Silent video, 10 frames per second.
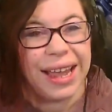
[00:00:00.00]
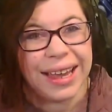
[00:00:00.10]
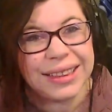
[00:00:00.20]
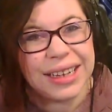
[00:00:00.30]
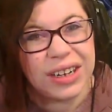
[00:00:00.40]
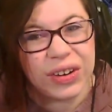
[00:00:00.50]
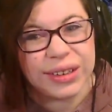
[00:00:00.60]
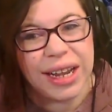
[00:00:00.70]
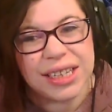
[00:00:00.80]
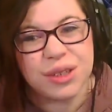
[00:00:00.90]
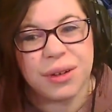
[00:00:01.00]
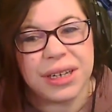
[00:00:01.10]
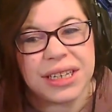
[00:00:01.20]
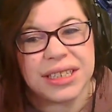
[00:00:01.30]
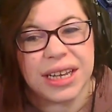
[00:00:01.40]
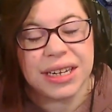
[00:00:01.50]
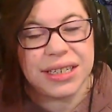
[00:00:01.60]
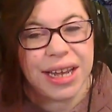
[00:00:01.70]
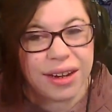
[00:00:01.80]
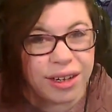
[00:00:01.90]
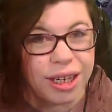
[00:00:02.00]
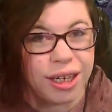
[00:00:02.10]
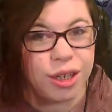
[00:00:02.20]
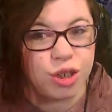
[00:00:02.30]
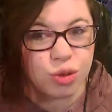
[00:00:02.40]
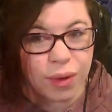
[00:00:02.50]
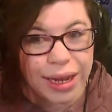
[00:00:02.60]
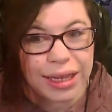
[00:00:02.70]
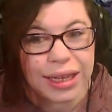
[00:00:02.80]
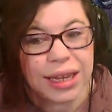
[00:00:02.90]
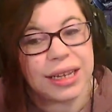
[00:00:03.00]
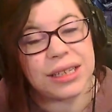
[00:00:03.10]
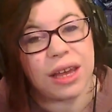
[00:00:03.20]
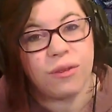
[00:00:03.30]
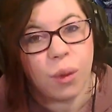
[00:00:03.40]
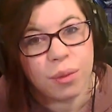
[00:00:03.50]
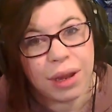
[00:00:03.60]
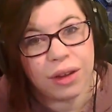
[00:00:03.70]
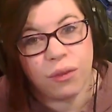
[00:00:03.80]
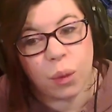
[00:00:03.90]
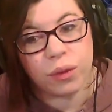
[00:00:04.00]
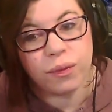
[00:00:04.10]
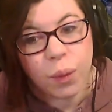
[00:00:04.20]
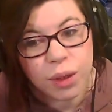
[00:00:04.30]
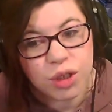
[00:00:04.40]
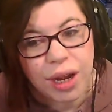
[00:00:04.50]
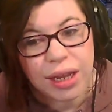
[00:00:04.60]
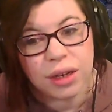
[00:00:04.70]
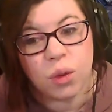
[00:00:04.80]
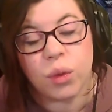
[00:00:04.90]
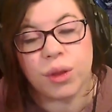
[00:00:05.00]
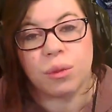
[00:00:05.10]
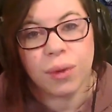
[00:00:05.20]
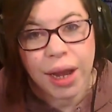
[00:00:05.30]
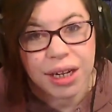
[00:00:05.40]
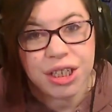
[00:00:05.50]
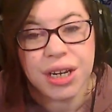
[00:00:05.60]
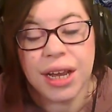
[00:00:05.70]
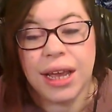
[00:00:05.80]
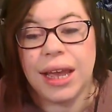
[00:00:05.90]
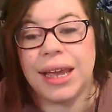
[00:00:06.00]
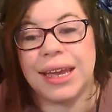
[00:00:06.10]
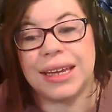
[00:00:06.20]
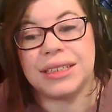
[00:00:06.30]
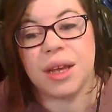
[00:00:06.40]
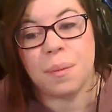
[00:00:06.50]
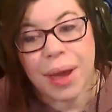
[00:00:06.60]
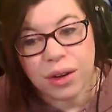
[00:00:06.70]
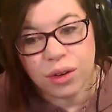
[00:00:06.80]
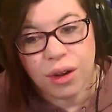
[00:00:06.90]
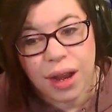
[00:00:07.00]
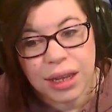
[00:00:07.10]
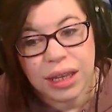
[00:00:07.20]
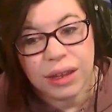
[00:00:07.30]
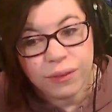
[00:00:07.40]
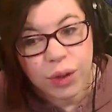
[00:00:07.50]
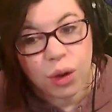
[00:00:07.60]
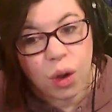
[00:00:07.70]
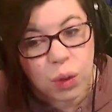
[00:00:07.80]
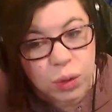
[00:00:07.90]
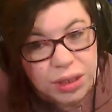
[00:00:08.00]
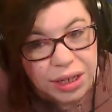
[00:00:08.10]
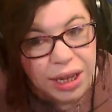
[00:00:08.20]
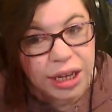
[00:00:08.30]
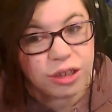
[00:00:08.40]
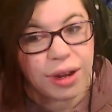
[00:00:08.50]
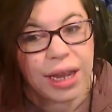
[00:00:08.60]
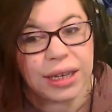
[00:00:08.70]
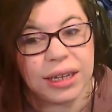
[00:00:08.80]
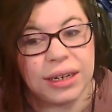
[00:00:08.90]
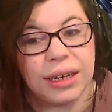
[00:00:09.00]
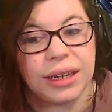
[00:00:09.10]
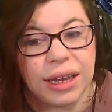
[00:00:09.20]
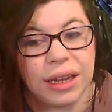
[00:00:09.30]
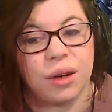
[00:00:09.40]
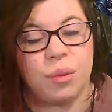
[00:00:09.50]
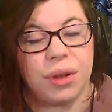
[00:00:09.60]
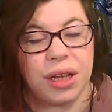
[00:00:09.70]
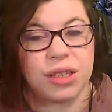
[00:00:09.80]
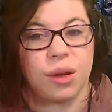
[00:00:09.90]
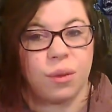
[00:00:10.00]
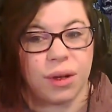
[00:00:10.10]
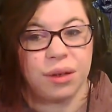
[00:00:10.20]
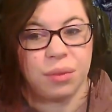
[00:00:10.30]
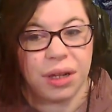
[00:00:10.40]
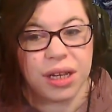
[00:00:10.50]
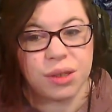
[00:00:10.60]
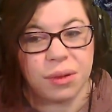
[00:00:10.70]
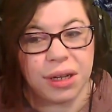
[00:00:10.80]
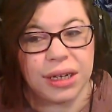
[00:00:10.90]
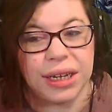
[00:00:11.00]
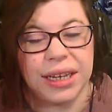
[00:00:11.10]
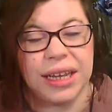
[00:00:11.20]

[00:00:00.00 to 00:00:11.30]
And then our last one is Daring Drake. It is a four mana, four, four dragon with Rush and Battlecry. If you're holding a dragon, gain plus one, plus one.